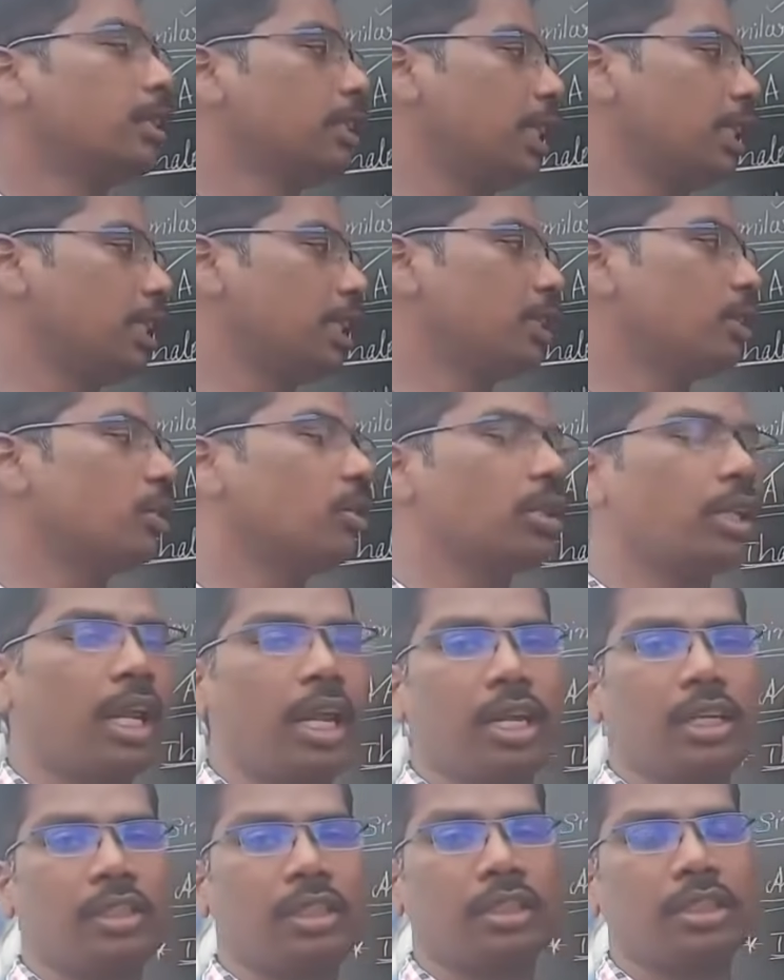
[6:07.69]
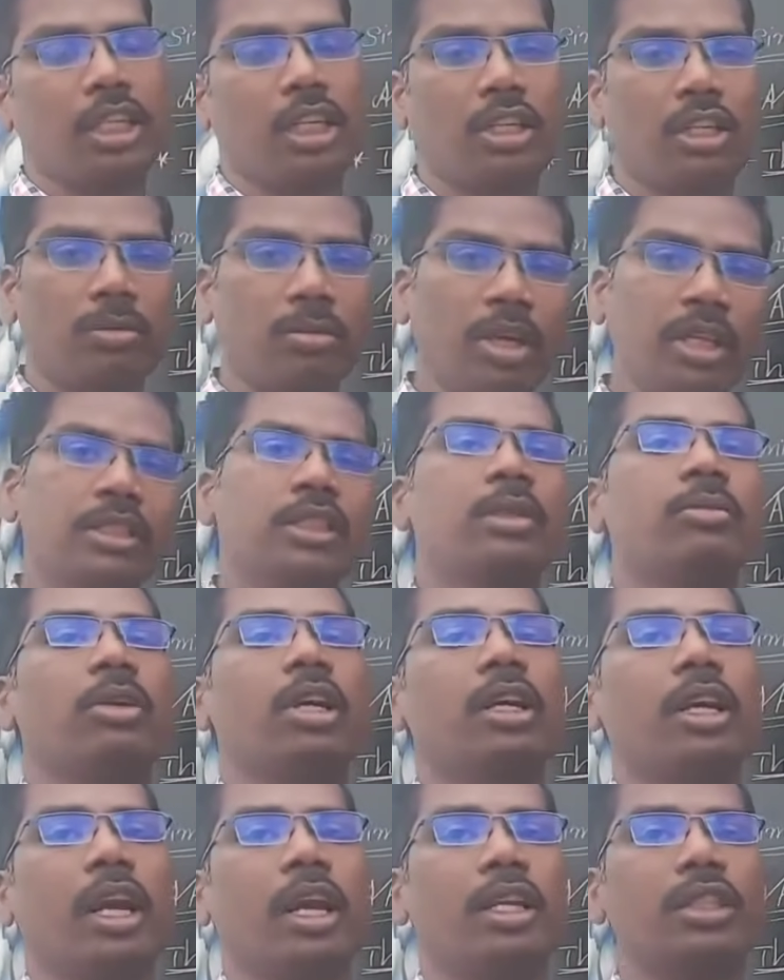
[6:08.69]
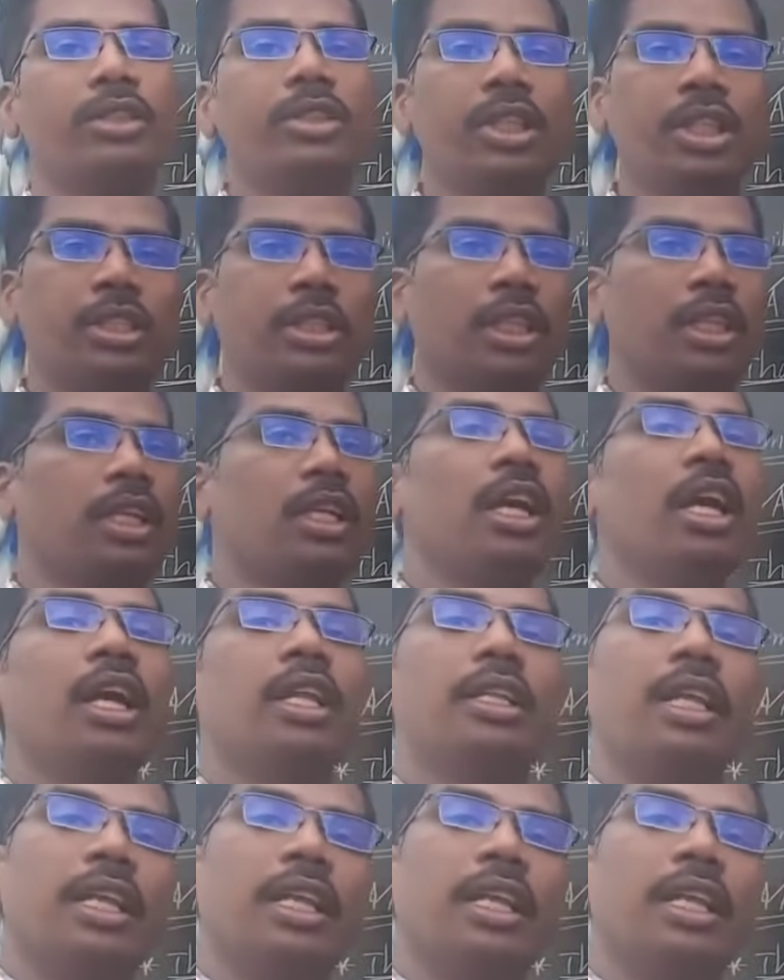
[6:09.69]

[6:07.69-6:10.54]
then the 2 triangles are said to be similar triangles to each other.